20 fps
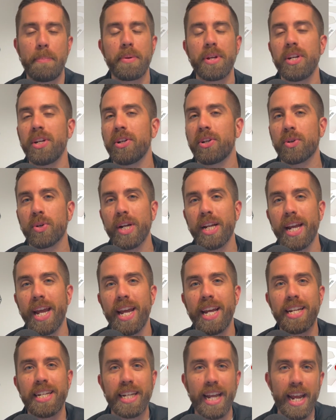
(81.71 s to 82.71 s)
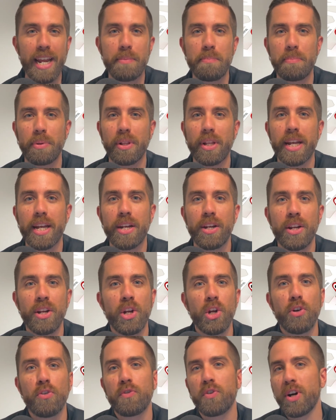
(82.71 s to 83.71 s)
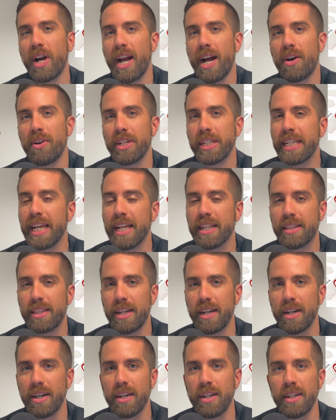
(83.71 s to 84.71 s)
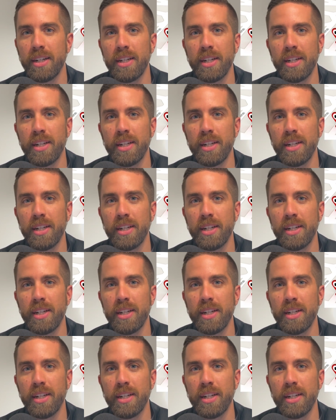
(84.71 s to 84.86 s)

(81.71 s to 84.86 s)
You need to create a game plan for how to get there.